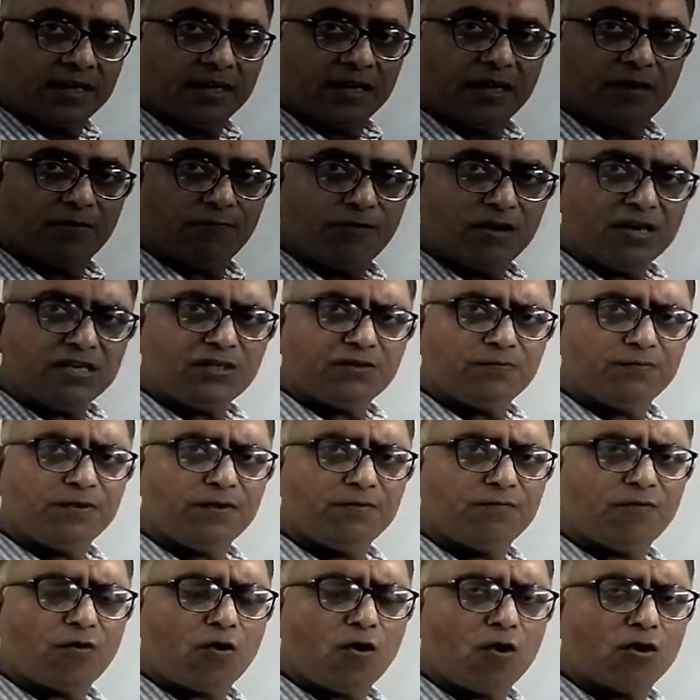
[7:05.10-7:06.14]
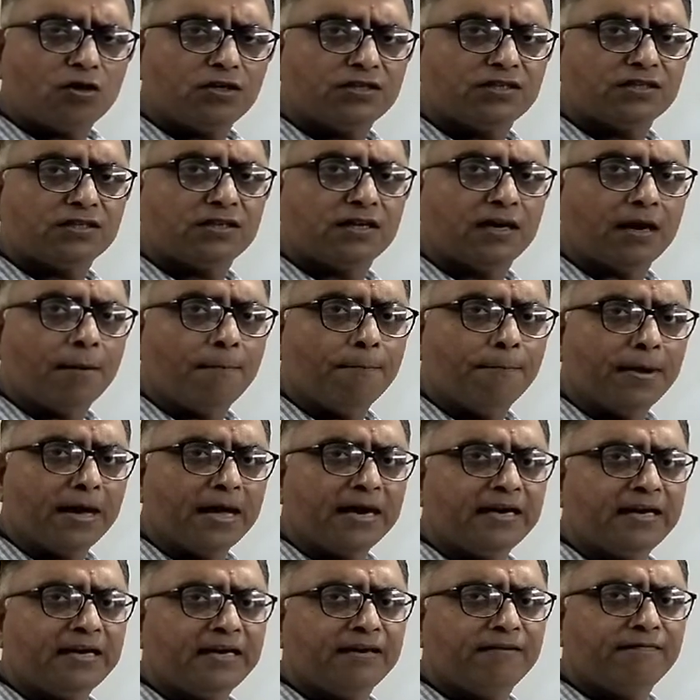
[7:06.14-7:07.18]
And once we want
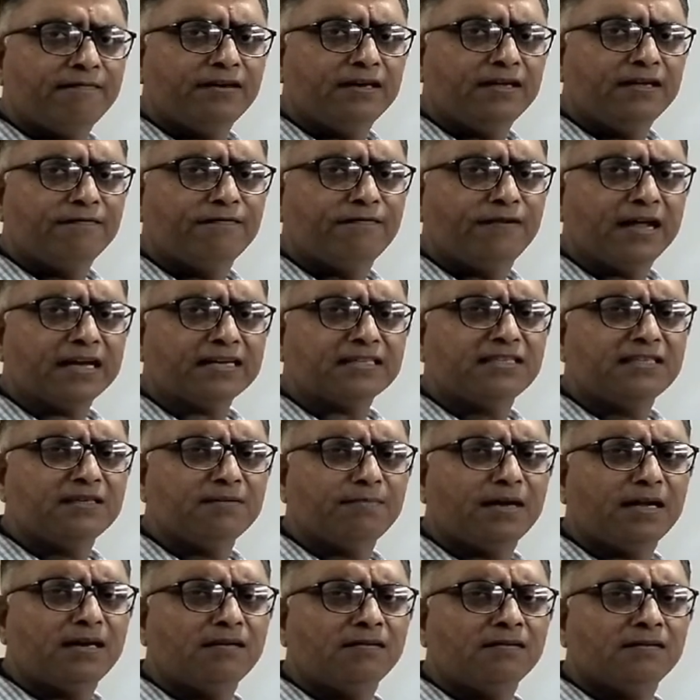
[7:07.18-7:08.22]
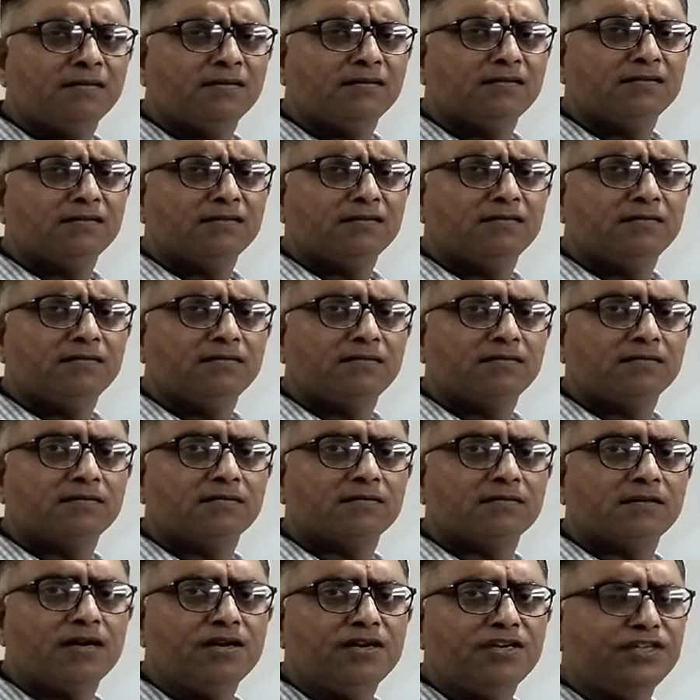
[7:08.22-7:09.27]
comparatively flexible
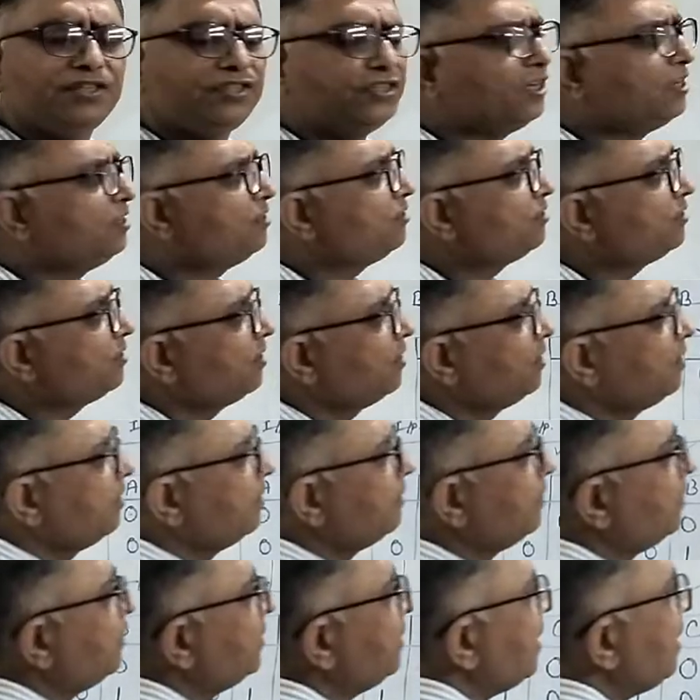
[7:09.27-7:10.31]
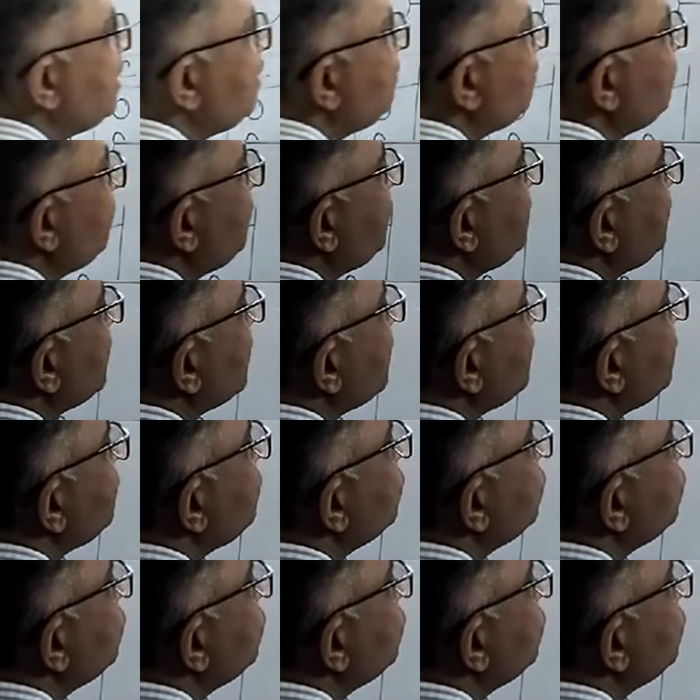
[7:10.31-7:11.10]
conditions, then we can